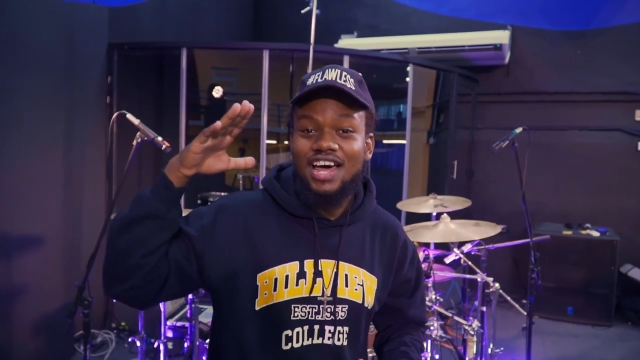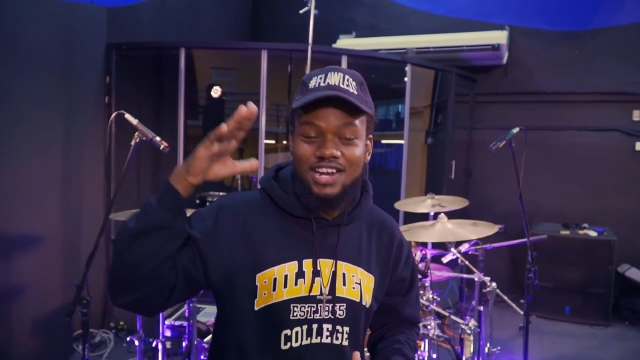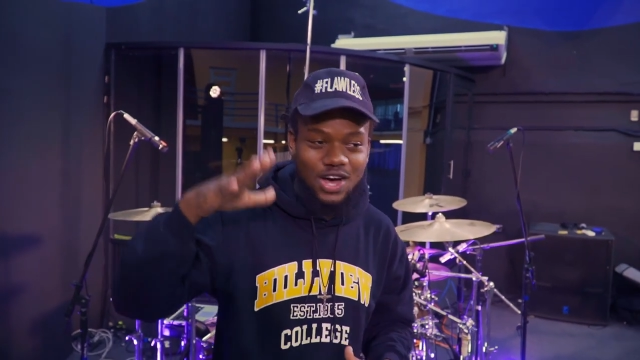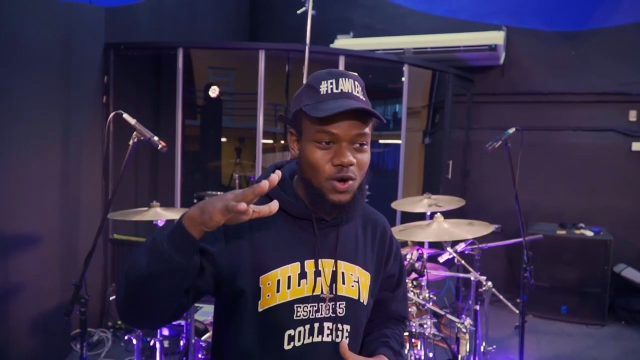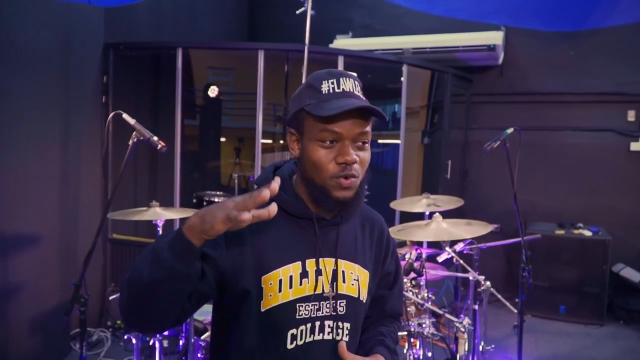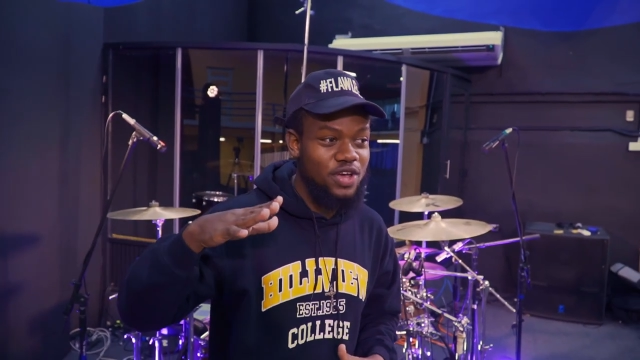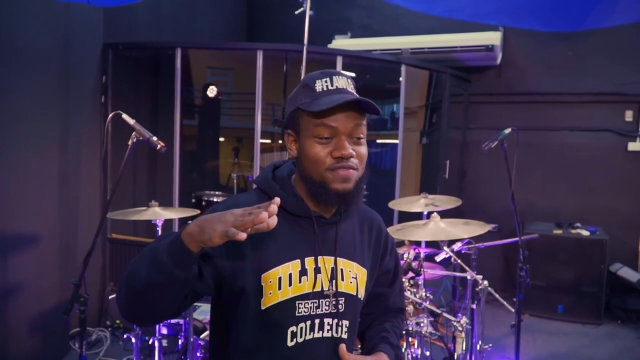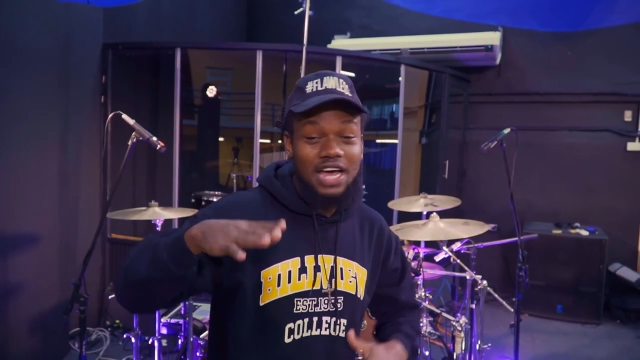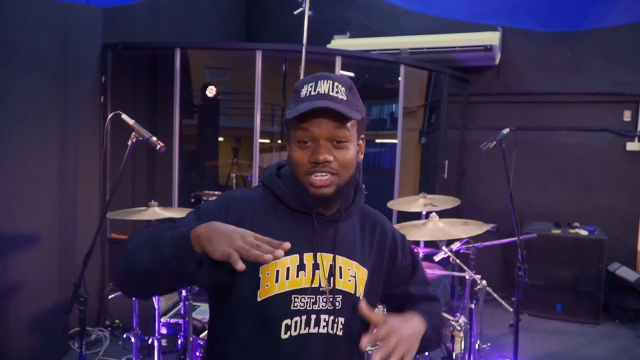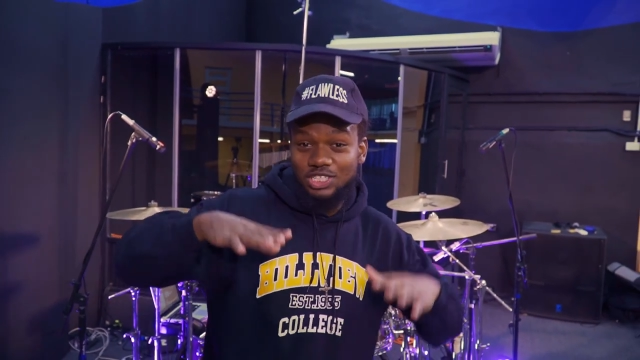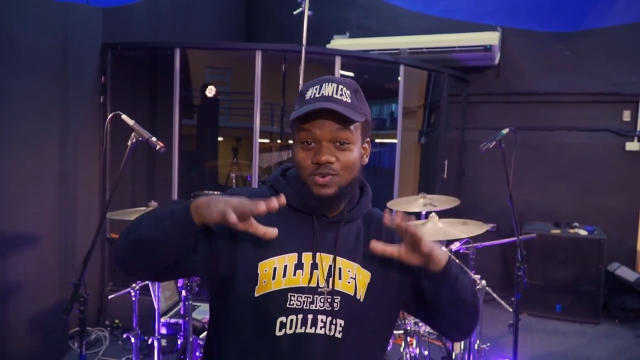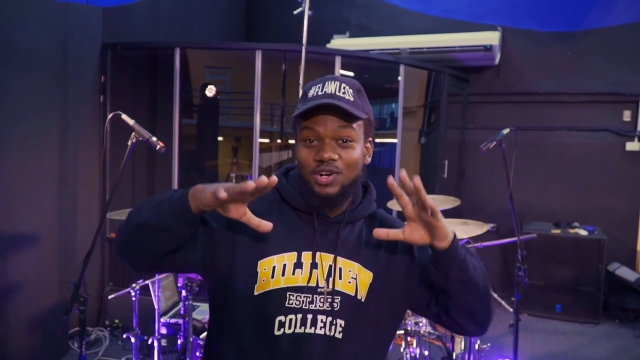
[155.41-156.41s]
Now, if you
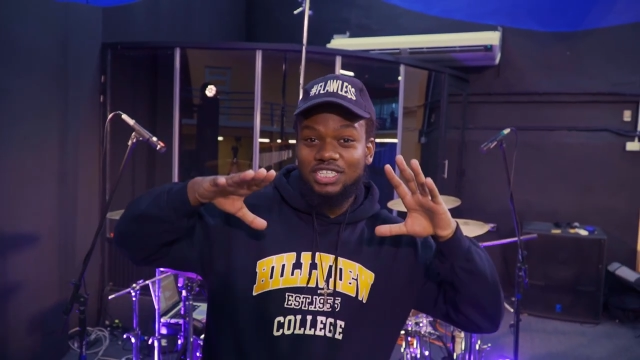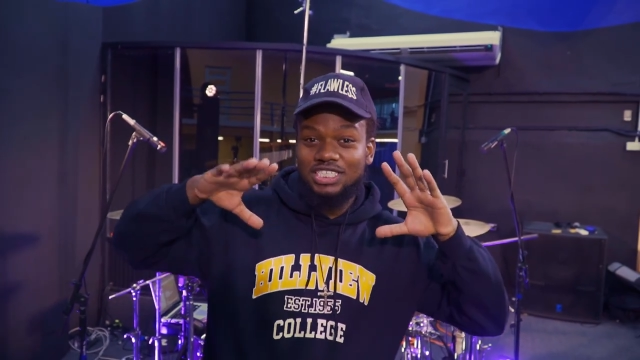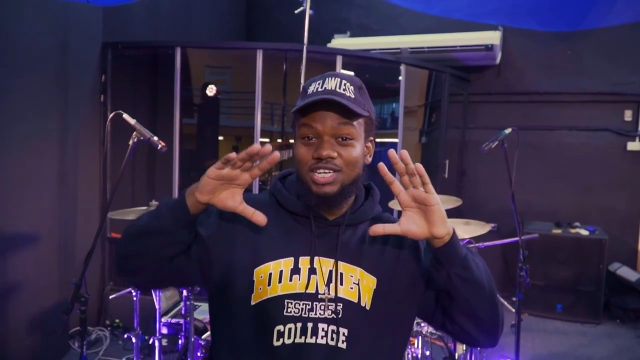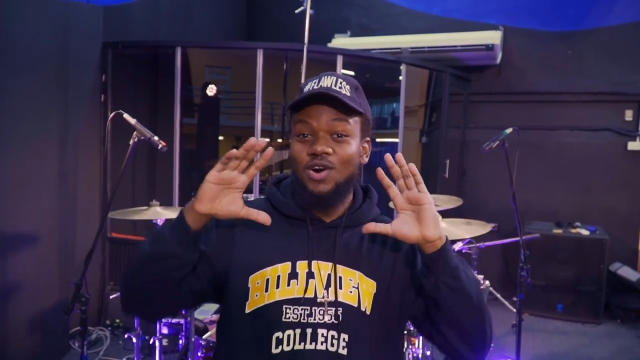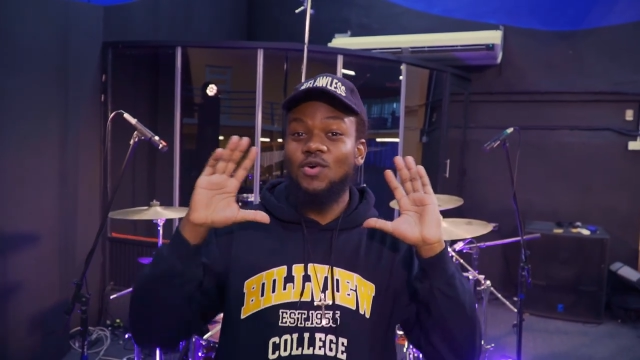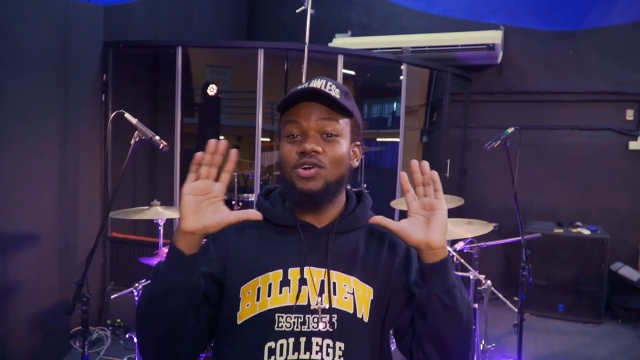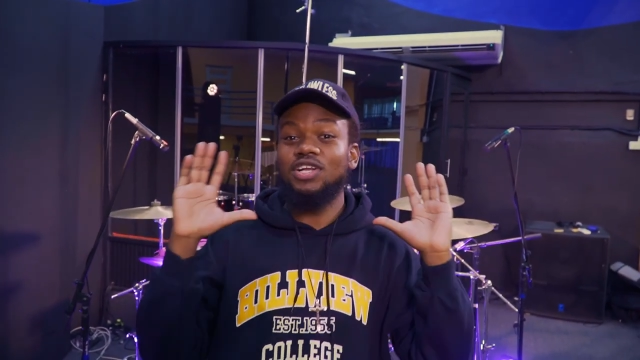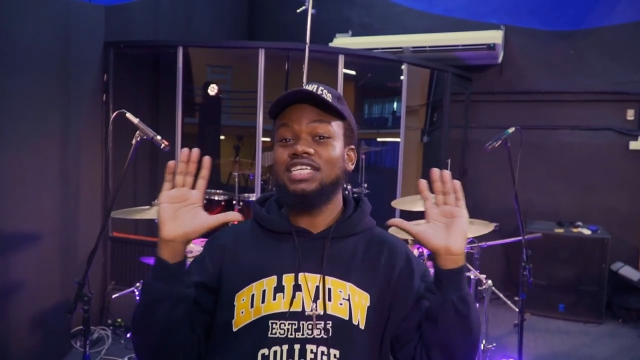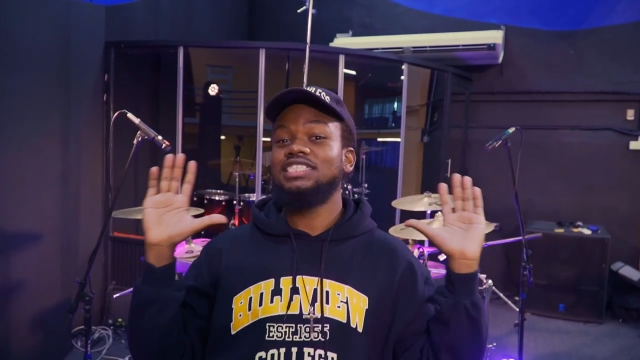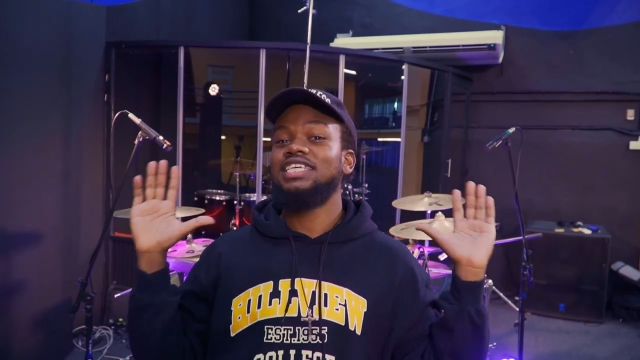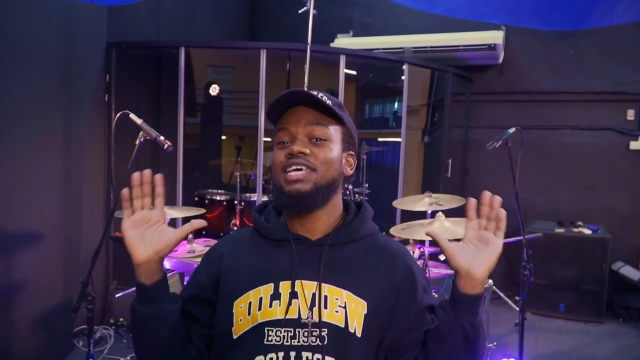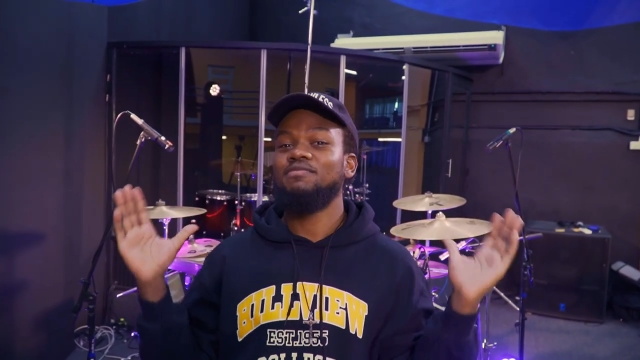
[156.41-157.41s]
actually wanna see how all of
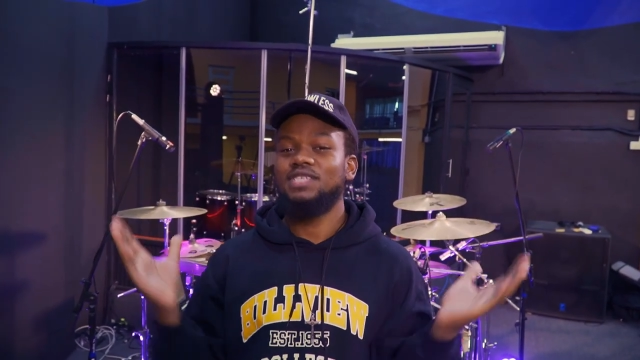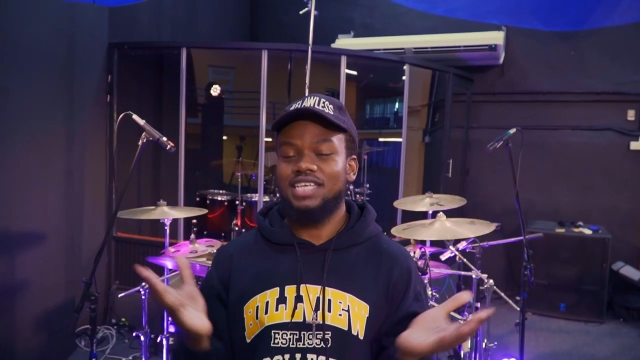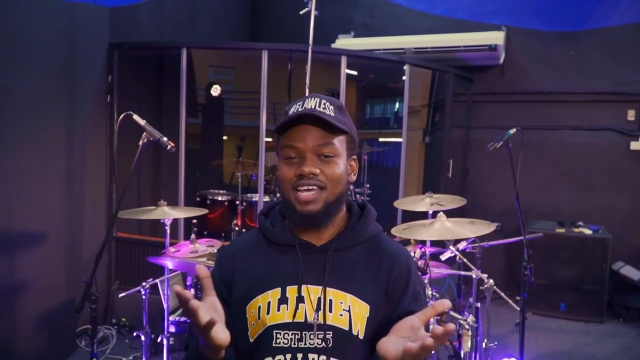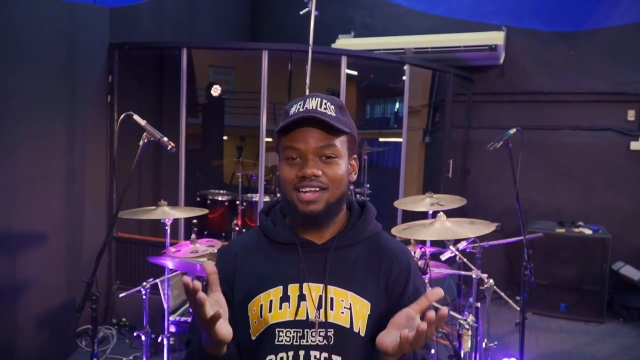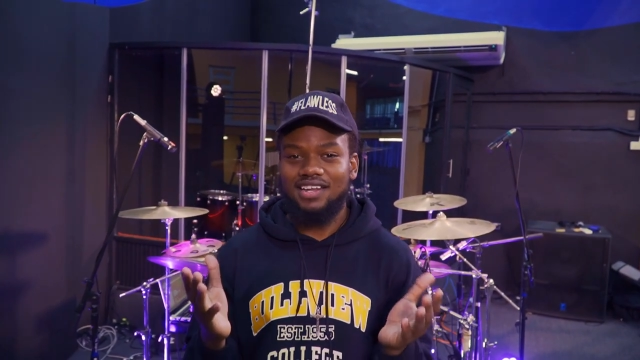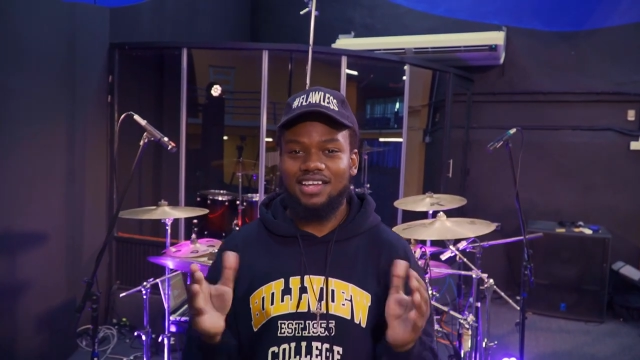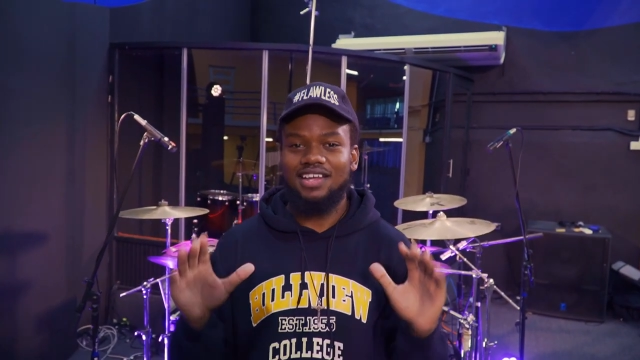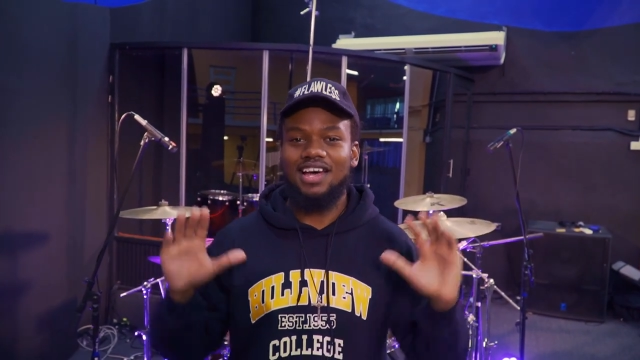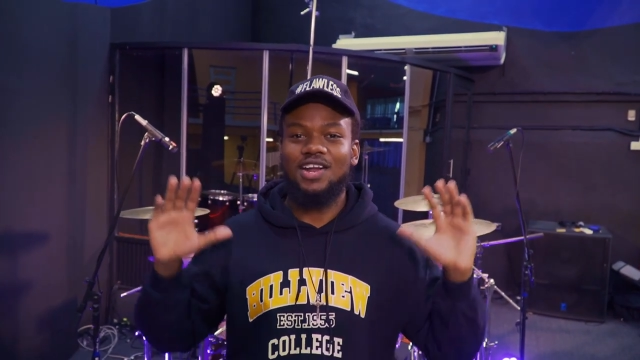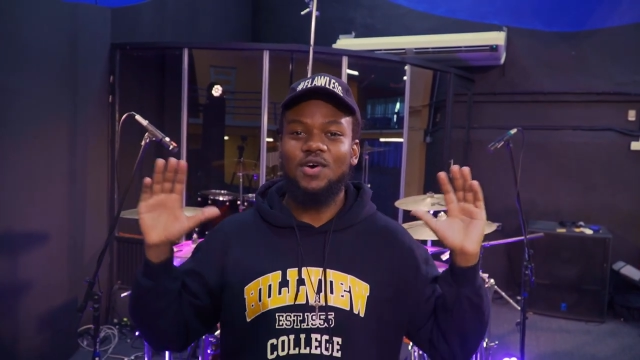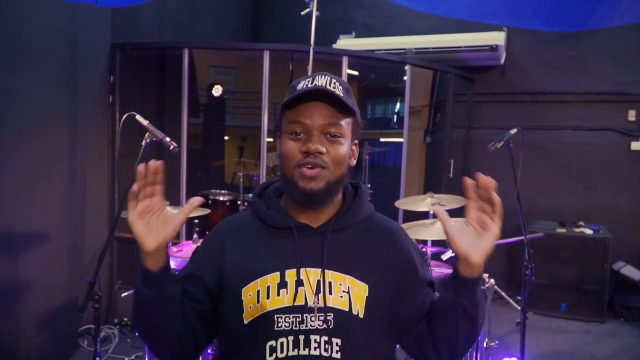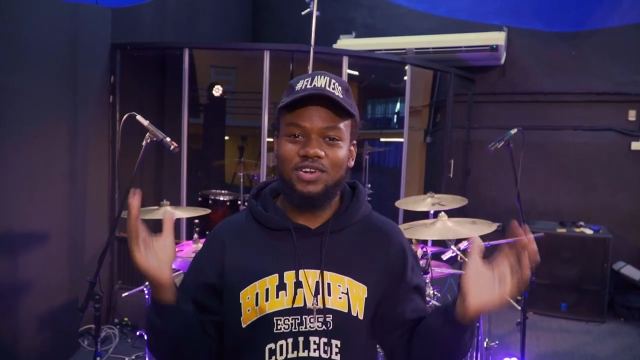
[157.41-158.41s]
this came together and
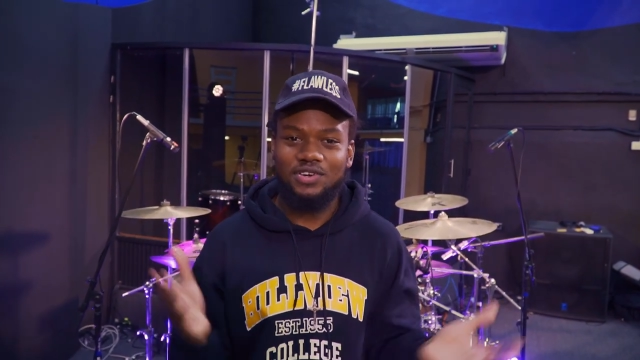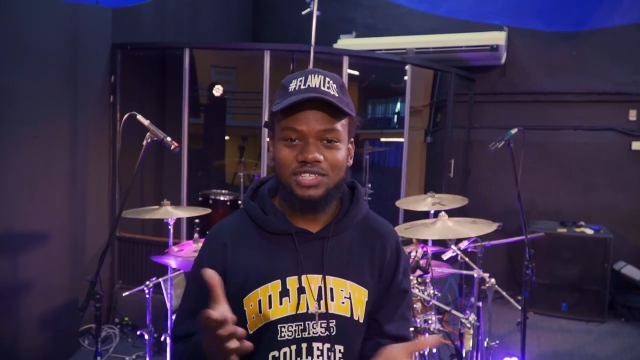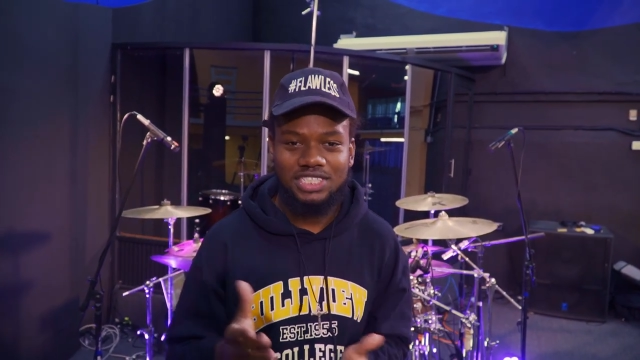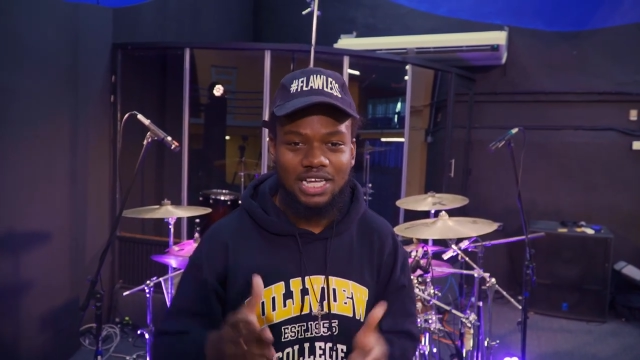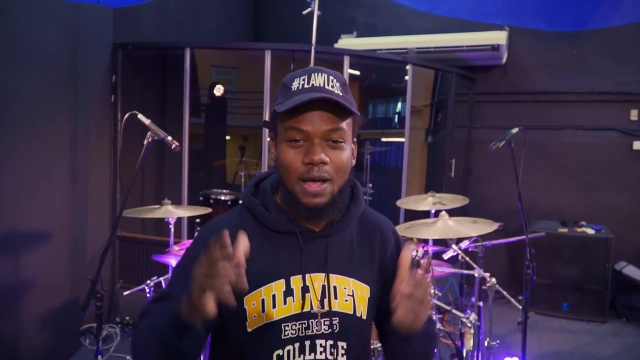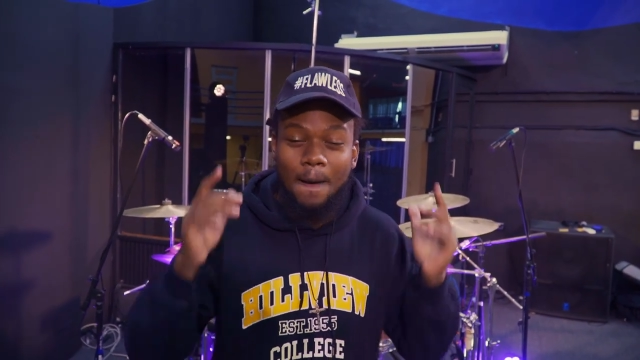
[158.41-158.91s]
how it looks,